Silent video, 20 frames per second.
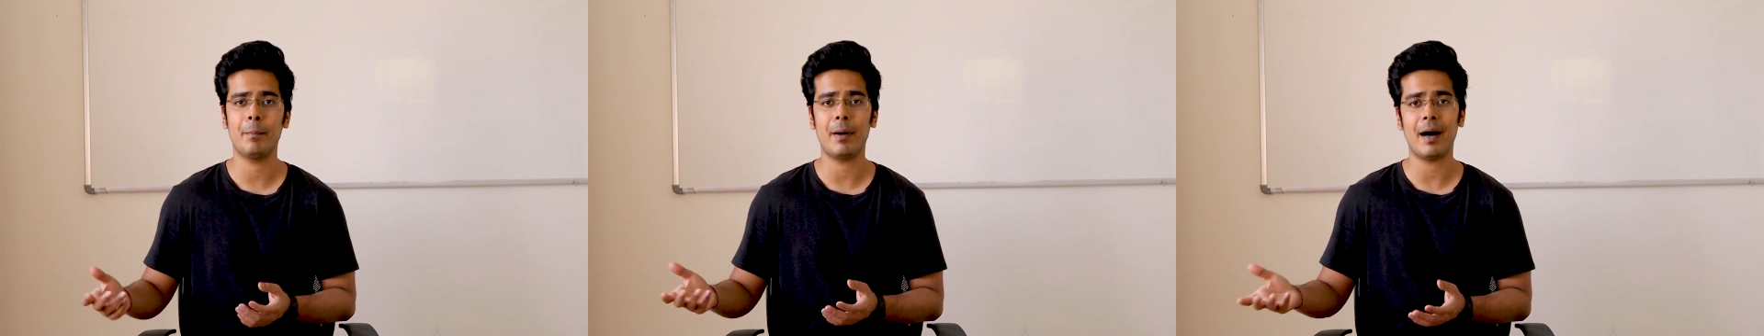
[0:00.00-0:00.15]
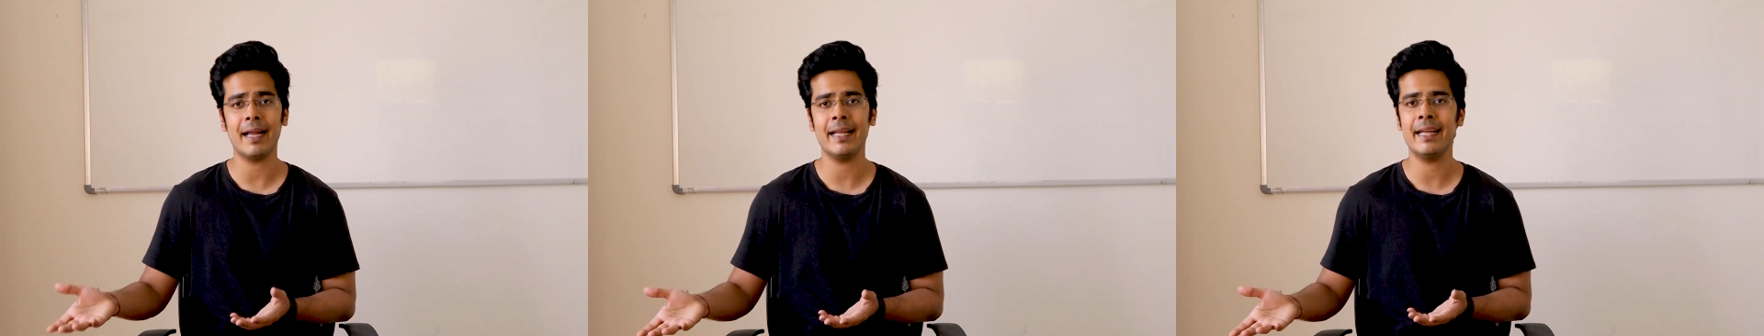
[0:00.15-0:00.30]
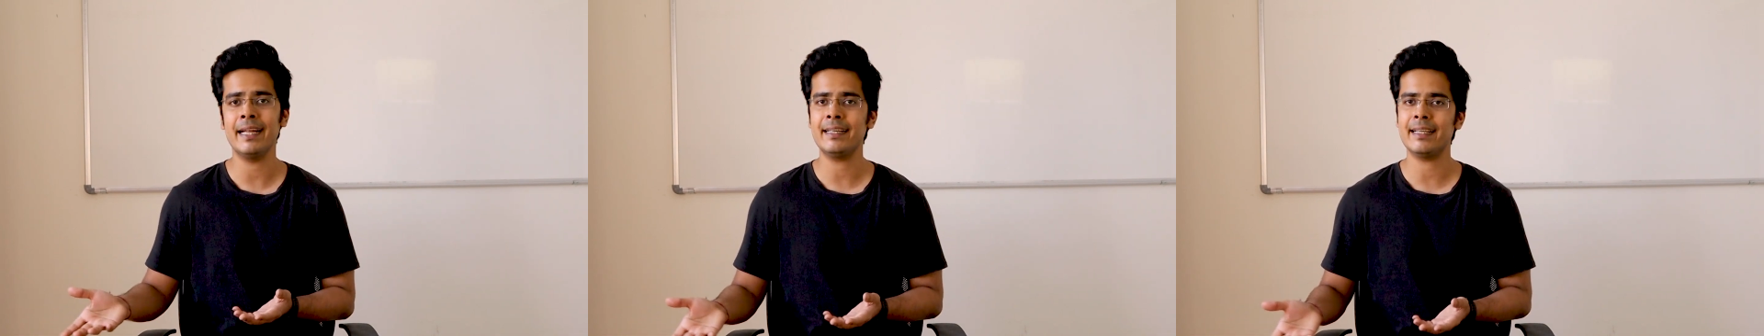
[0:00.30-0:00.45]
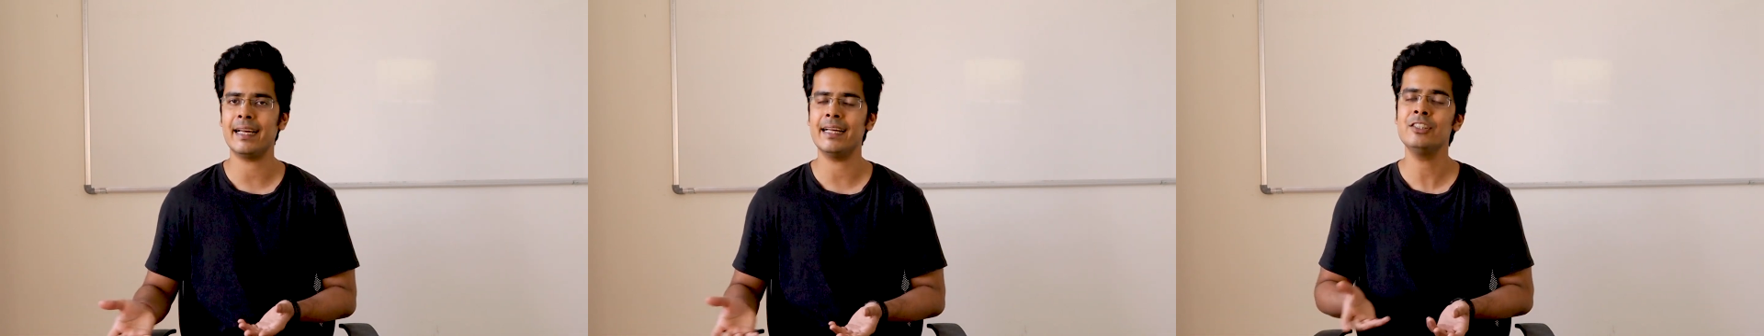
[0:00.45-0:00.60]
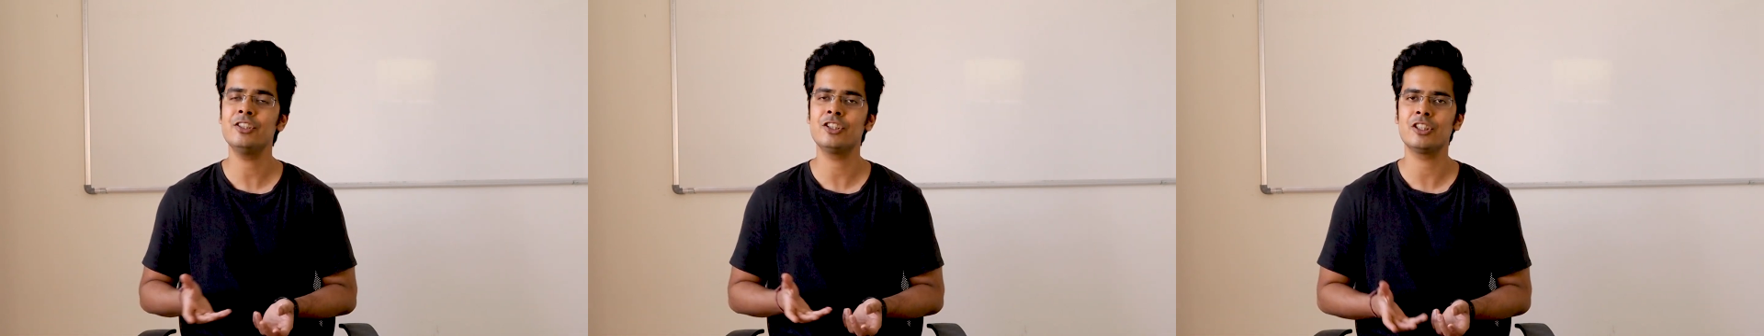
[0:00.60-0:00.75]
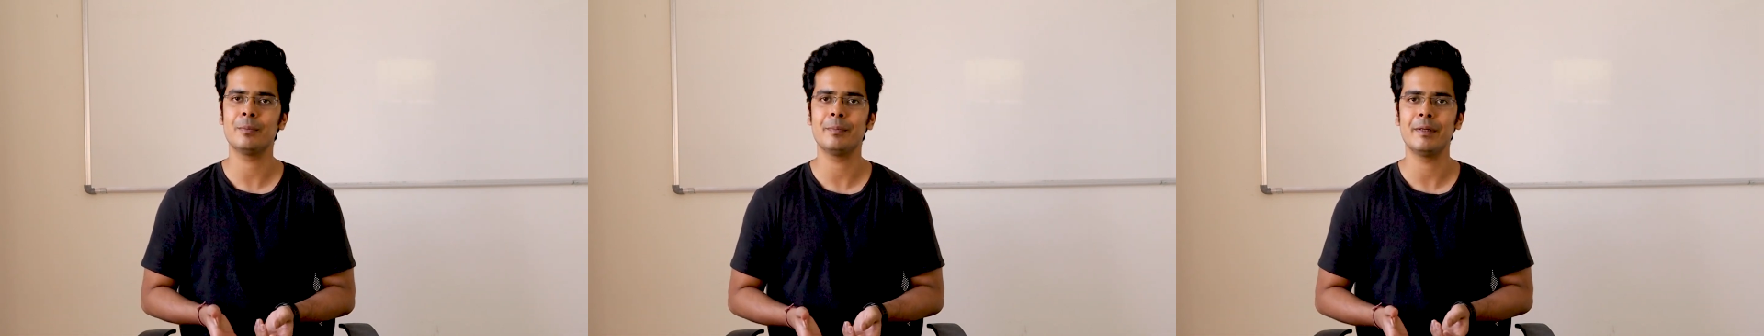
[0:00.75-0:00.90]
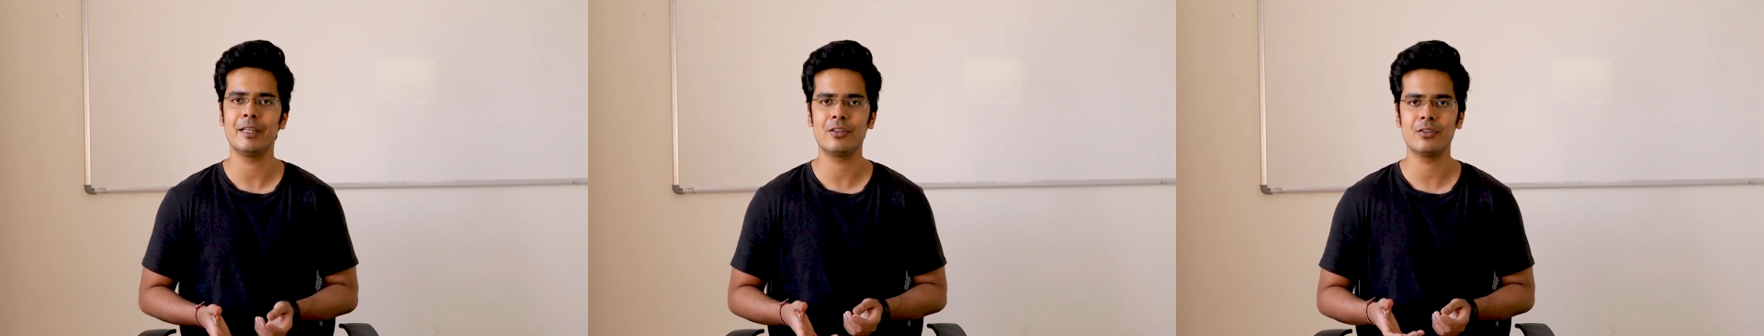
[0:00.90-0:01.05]
buy it and
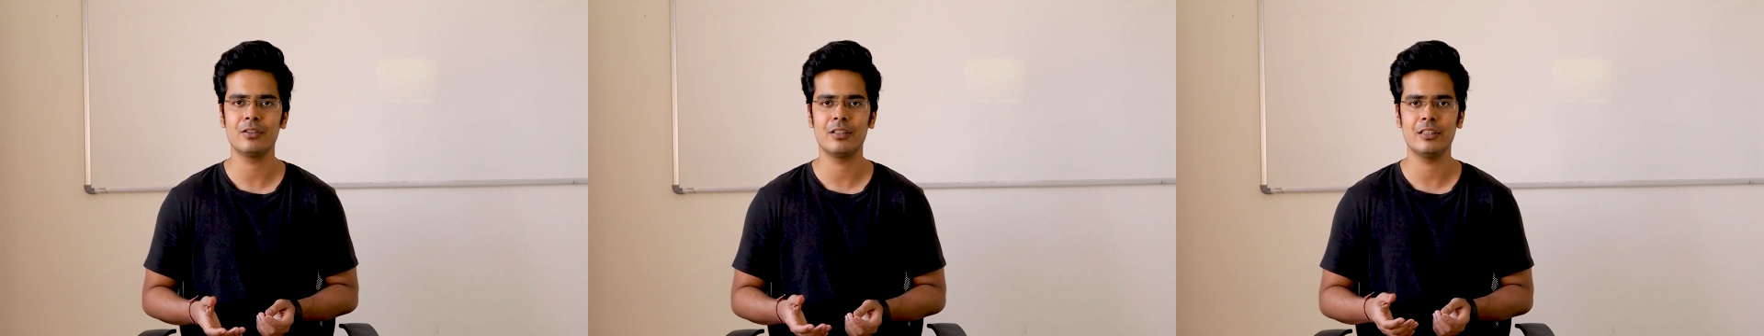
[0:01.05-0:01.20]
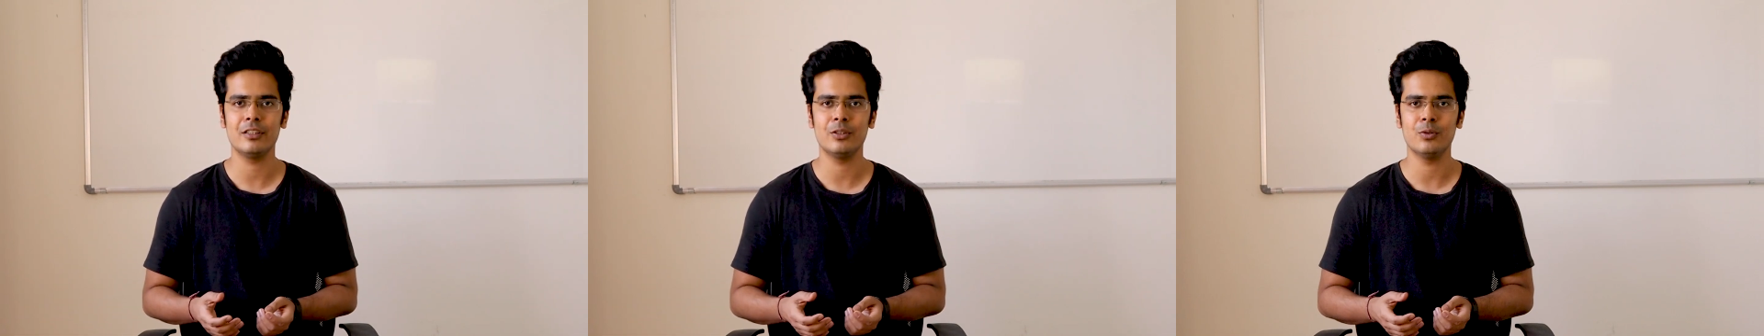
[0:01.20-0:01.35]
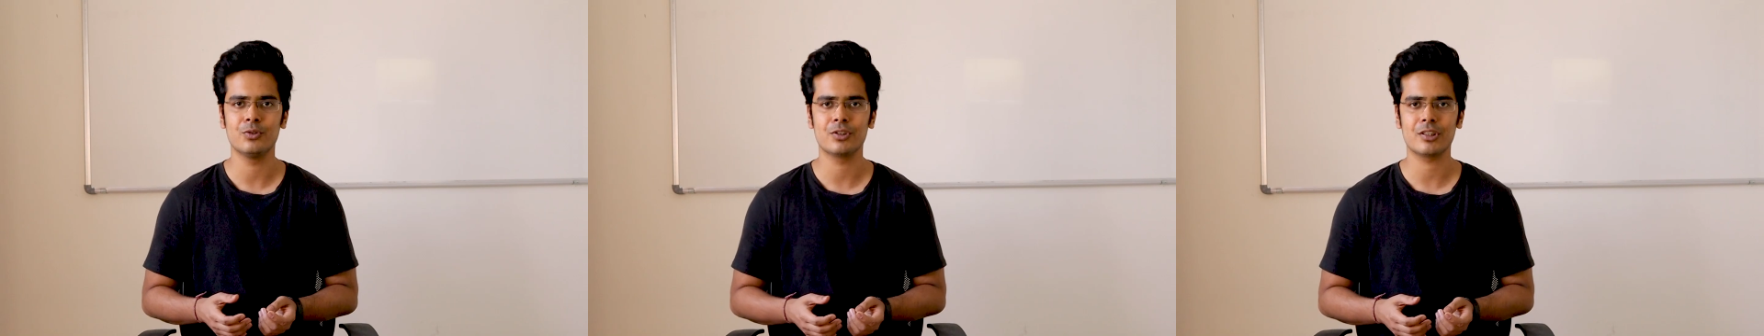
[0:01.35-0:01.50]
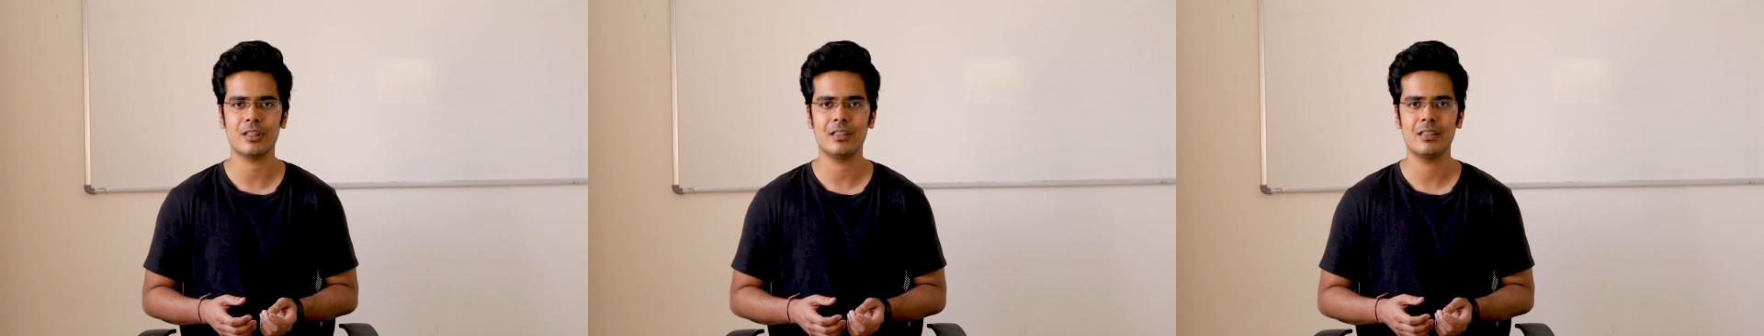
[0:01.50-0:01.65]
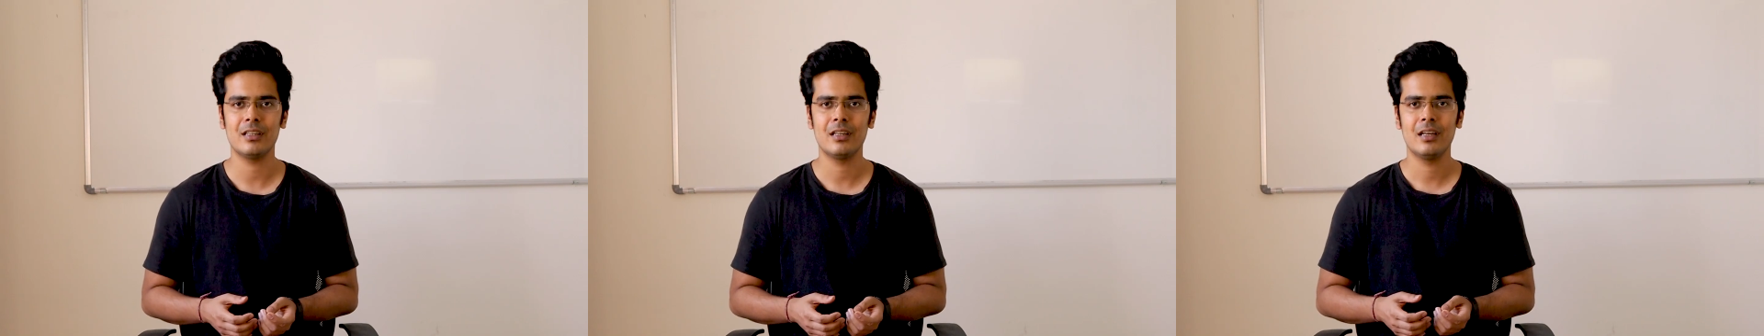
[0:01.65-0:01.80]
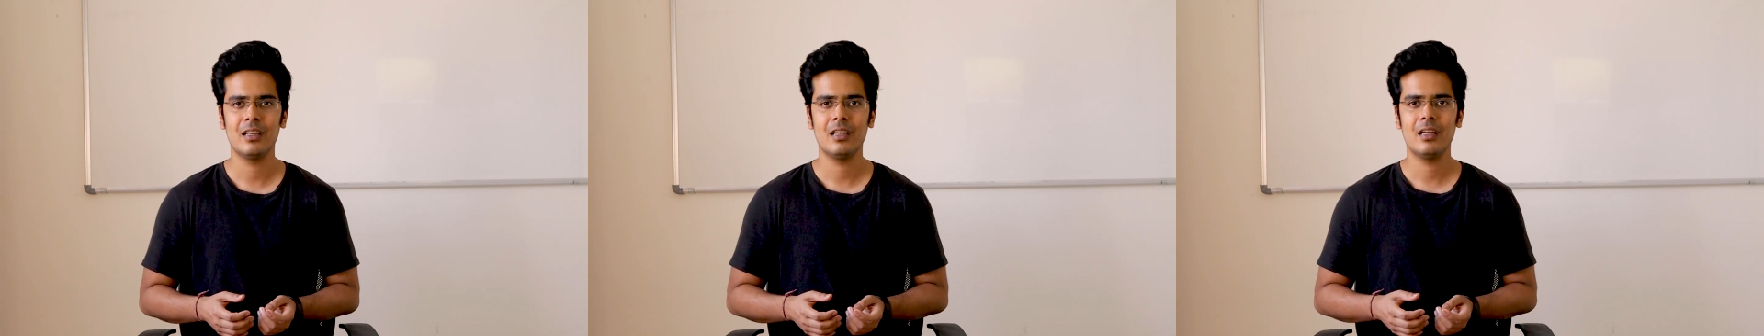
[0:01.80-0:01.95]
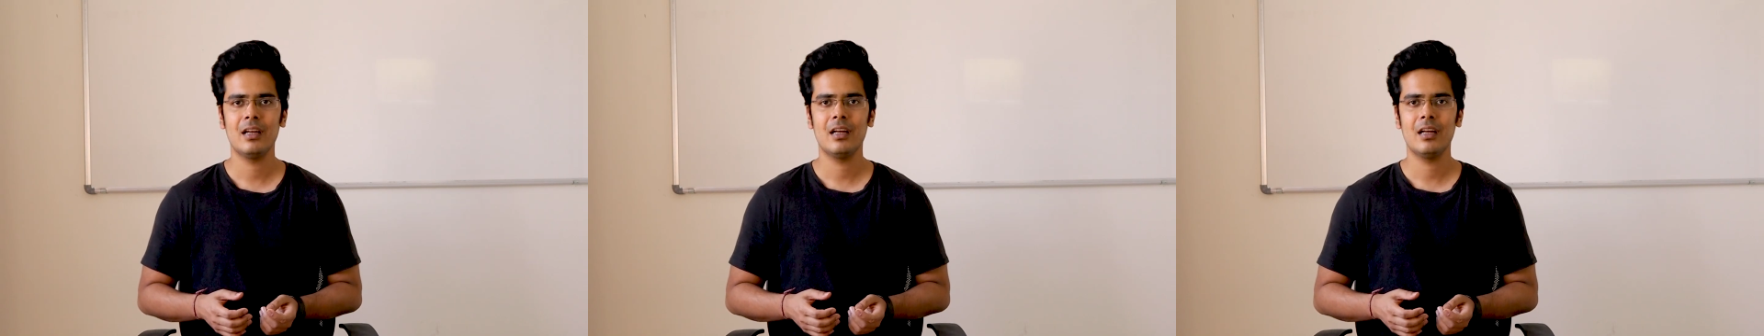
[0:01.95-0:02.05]
ship it to the user.